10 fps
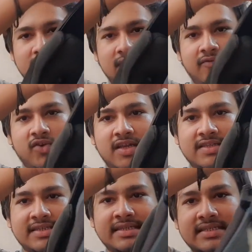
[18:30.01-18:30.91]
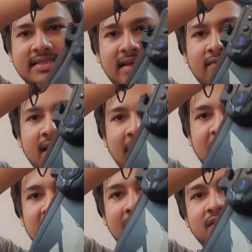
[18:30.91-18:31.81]
if you can see this, even
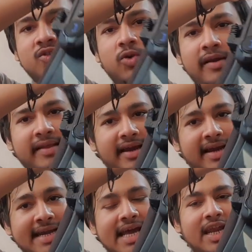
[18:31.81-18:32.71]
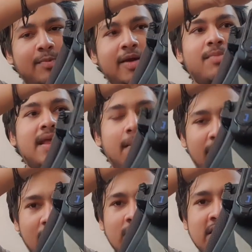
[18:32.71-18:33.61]
I'm just holding the entire helmet by the
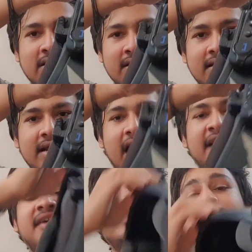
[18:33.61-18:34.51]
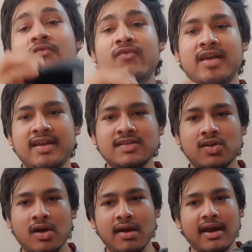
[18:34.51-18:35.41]
mount, and it's very
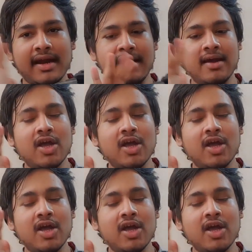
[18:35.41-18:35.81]
strong. And